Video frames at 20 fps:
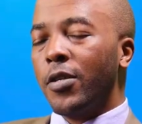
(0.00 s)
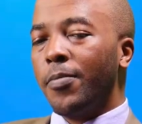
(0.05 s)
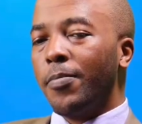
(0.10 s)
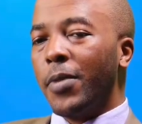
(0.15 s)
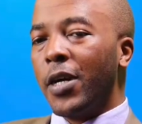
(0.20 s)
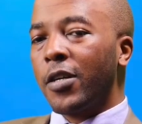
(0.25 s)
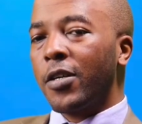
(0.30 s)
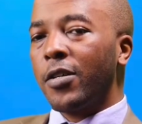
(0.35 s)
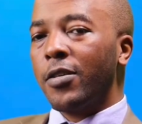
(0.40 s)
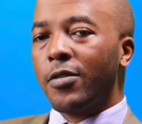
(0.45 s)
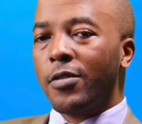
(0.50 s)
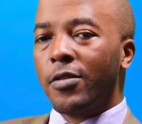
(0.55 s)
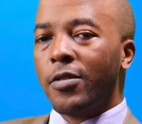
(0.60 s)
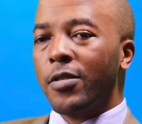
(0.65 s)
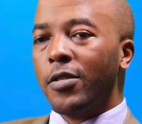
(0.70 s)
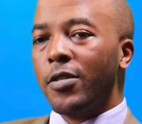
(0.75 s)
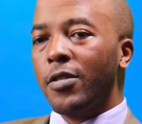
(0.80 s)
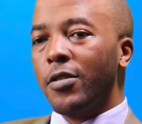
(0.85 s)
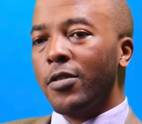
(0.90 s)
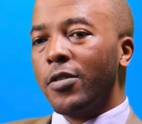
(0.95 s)
the markets
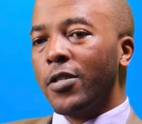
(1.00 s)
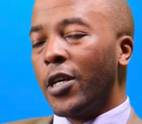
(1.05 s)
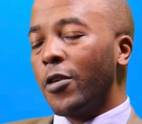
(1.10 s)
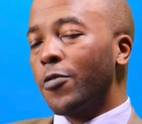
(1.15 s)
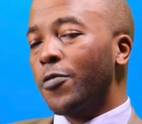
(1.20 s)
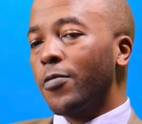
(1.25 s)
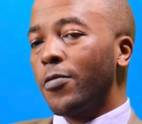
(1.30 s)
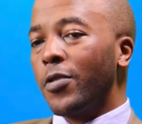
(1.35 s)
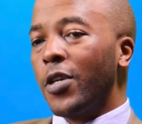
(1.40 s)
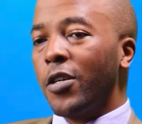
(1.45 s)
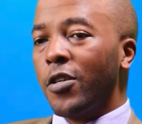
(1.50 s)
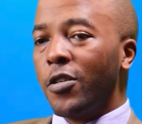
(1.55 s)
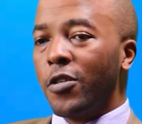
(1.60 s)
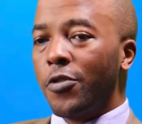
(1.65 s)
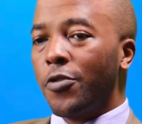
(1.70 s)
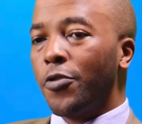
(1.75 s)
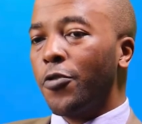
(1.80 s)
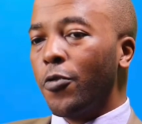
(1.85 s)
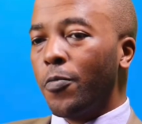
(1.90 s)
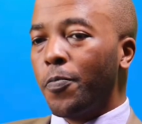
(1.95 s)
in South Sudan and
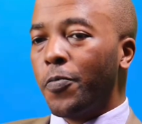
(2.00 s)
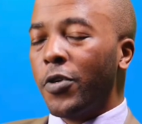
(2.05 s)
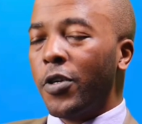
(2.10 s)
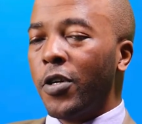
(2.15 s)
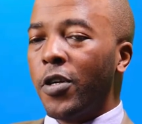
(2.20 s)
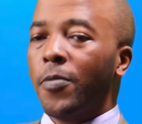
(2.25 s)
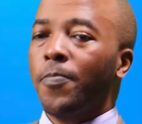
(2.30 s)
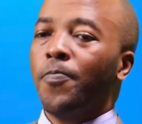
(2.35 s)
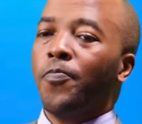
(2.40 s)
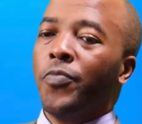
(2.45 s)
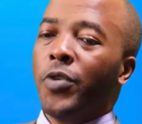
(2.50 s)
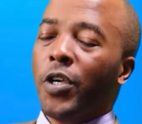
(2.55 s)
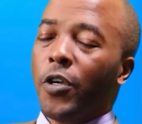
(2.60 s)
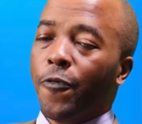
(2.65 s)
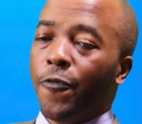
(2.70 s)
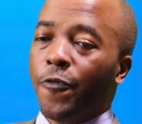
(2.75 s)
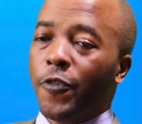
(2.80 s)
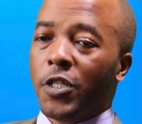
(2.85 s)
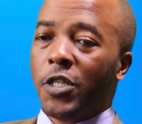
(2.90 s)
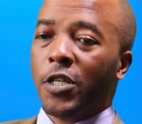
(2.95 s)
Ethiopia
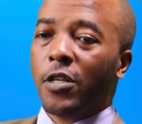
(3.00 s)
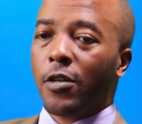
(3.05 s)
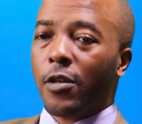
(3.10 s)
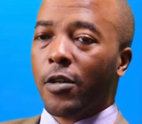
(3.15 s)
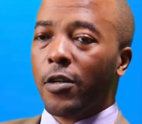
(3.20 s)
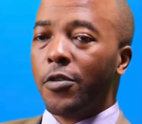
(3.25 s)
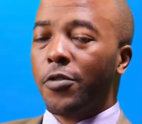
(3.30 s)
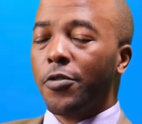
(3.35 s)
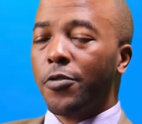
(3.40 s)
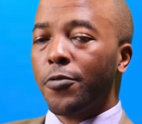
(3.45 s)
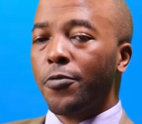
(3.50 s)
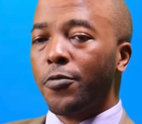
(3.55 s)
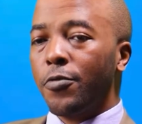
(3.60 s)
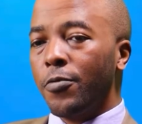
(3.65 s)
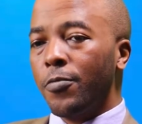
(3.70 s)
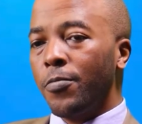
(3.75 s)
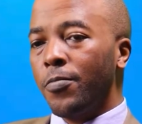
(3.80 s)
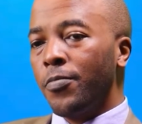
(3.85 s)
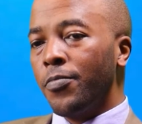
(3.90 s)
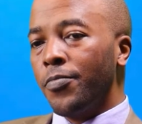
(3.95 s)
efficiently
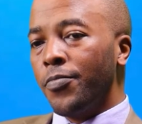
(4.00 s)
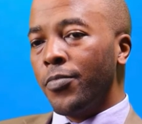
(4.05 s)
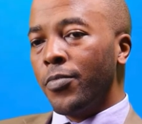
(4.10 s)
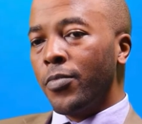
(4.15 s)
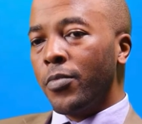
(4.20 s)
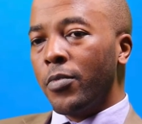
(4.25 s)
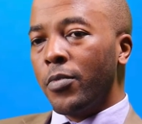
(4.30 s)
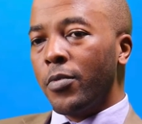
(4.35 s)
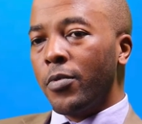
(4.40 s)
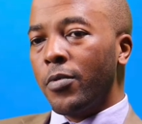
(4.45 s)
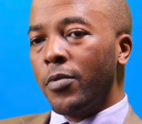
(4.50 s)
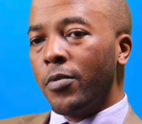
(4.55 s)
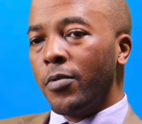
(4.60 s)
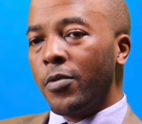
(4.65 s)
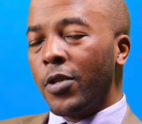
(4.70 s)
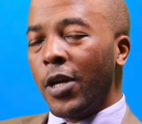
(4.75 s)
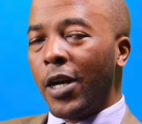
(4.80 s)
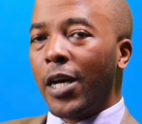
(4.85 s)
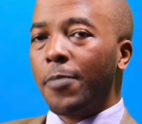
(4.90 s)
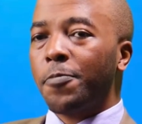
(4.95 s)
through
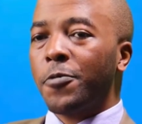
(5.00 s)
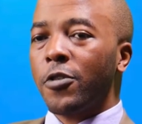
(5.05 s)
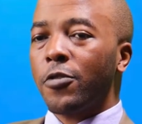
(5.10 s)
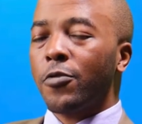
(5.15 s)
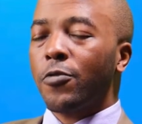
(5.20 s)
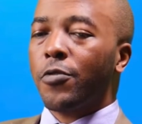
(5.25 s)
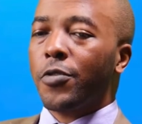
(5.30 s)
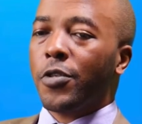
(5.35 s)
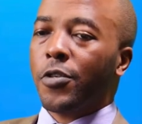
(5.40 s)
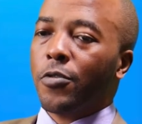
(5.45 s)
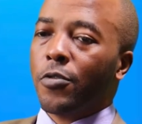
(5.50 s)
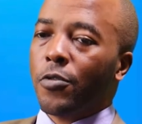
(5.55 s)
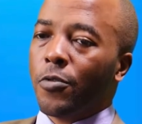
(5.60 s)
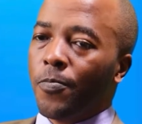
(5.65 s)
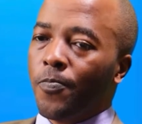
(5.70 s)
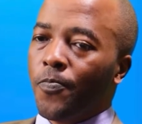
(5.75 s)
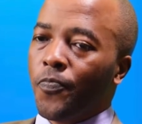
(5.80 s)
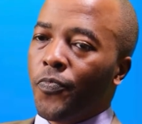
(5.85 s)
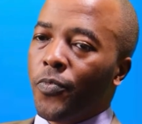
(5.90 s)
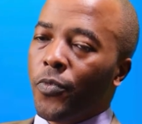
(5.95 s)
the Lapsset Corridor
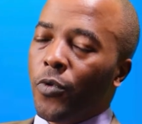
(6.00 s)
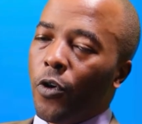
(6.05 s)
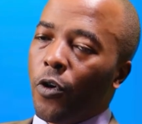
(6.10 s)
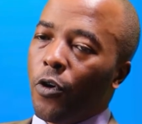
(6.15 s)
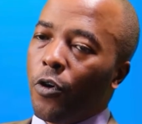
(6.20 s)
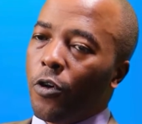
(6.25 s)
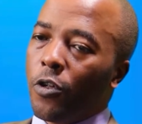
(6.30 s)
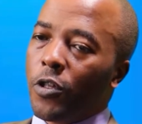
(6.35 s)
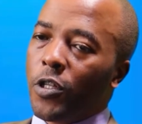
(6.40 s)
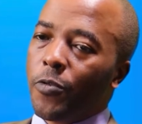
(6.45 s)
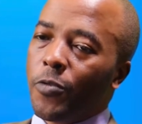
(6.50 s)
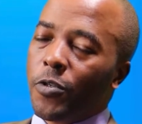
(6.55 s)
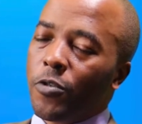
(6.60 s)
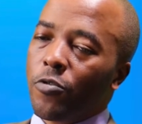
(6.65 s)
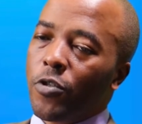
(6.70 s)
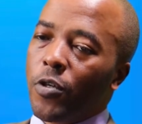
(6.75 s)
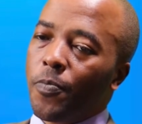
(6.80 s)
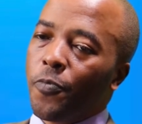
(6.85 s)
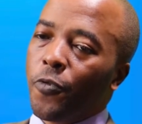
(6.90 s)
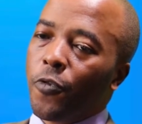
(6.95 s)
all the way
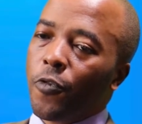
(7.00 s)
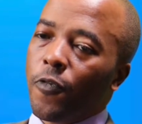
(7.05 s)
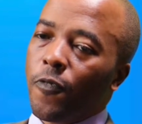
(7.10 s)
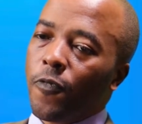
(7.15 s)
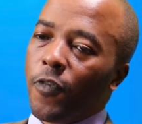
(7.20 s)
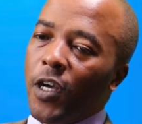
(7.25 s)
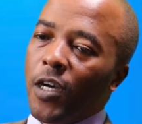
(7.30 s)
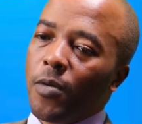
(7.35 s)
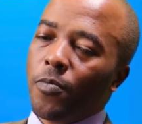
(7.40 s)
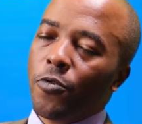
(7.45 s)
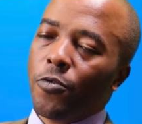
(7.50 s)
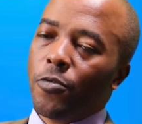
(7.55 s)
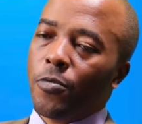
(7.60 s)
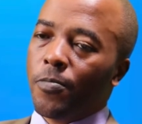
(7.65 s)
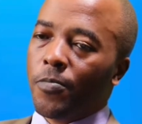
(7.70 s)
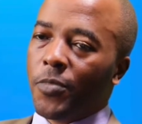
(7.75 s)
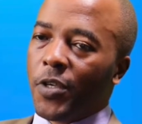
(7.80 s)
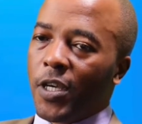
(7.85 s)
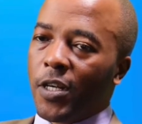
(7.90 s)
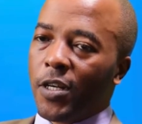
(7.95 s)
to the Port of Lamu
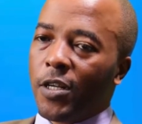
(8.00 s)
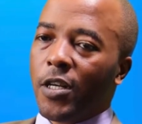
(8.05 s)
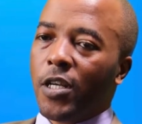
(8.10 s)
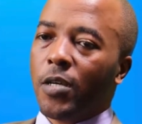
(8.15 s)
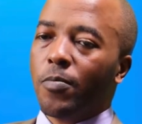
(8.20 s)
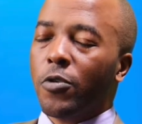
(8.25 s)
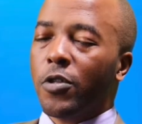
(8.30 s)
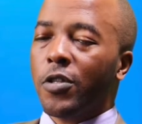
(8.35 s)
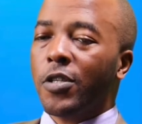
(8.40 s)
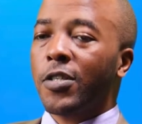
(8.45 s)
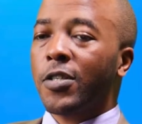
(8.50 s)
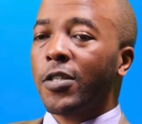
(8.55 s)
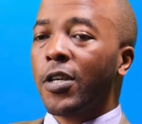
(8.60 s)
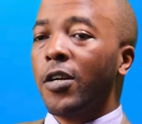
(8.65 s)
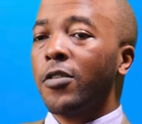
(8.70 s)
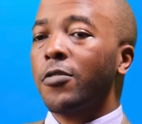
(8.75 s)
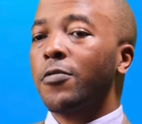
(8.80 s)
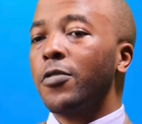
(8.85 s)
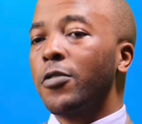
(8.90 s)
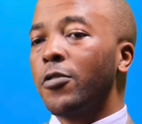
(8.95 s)
and enable these
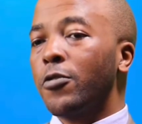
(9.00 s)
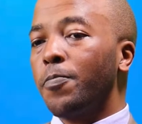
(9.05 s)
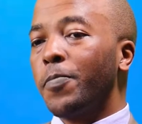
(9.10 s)
countries to